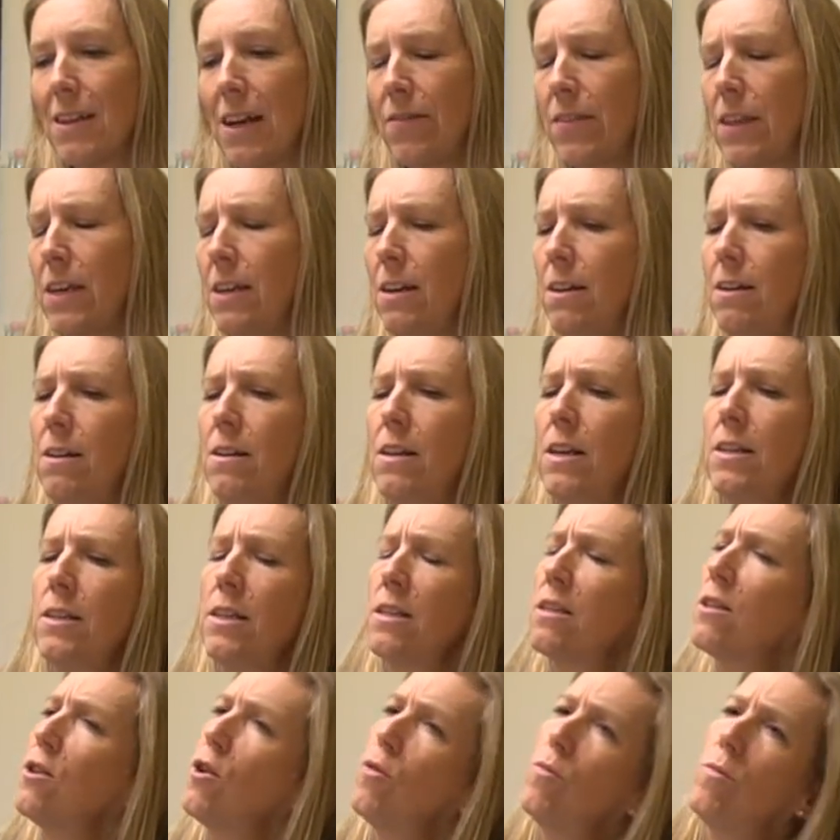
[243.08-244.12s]
And then they
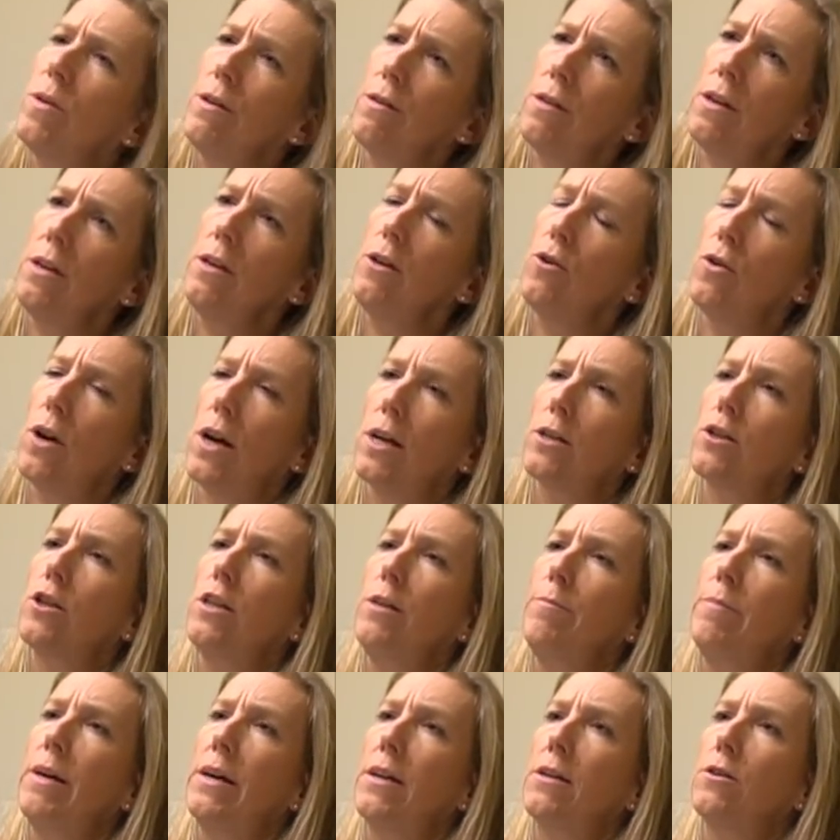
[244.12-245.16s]
said, no, we think you're
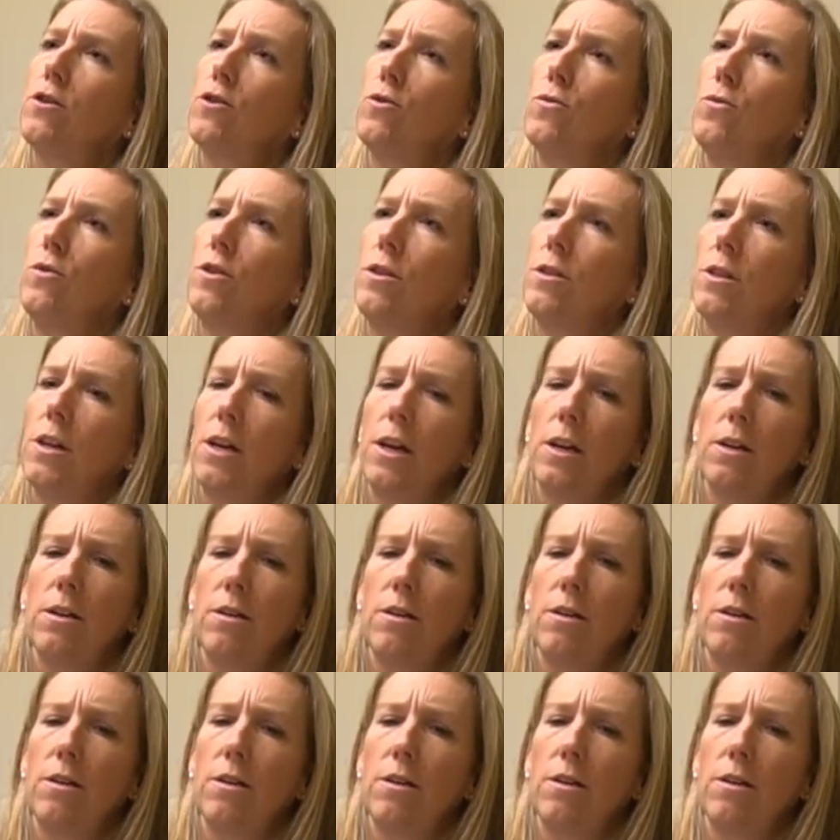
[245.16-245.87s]
actually better suited